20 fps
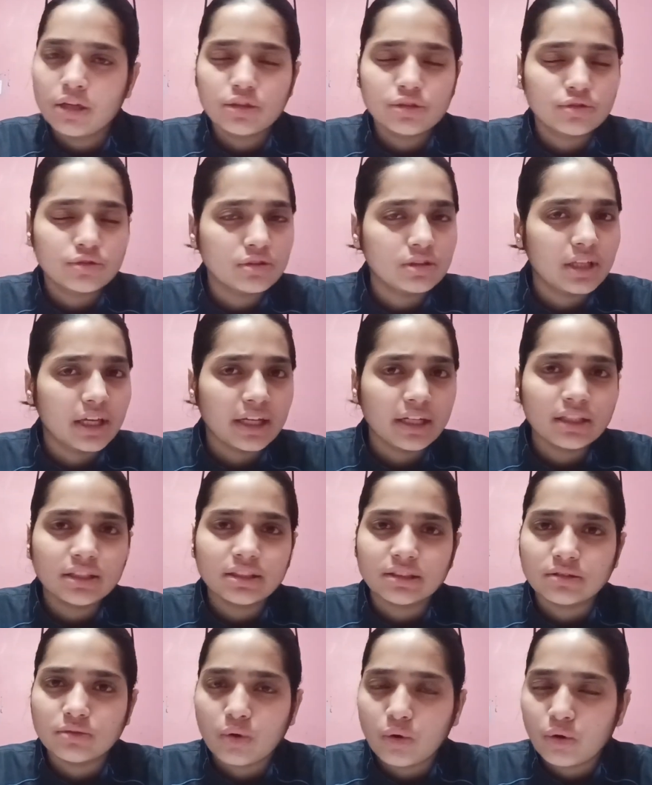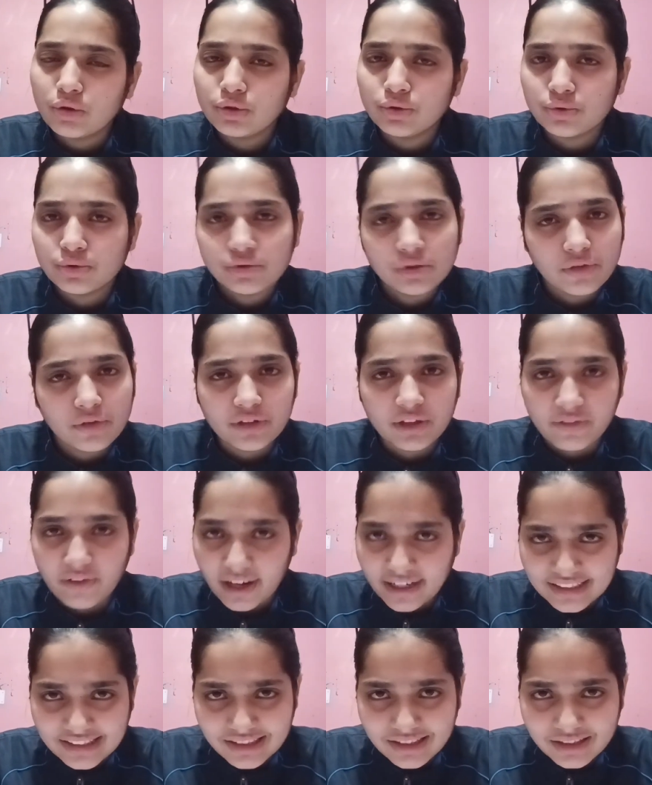so there is no use of
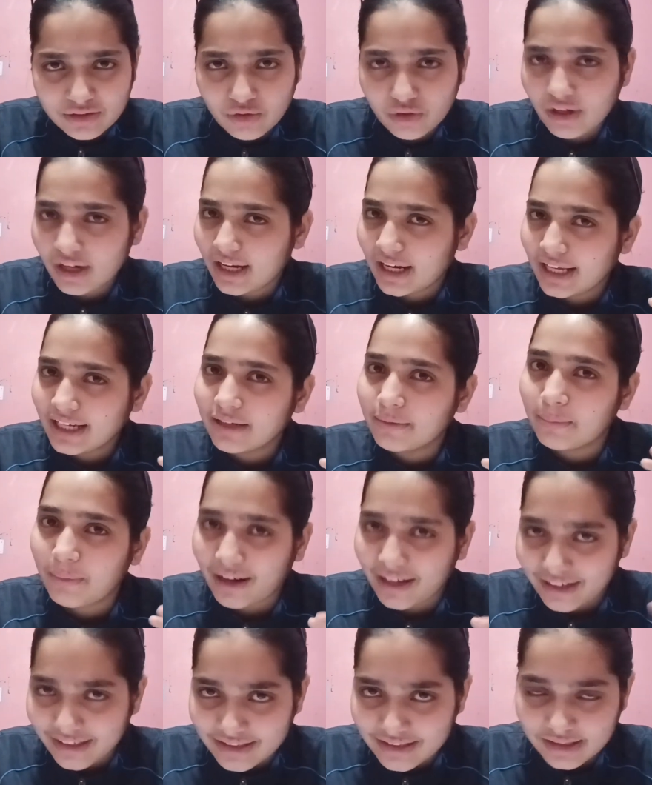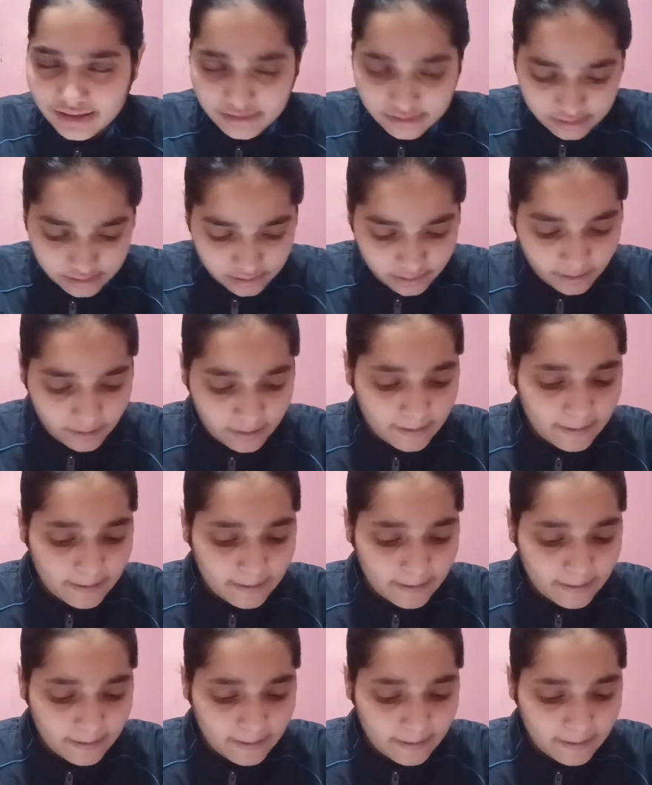devices or like medicines.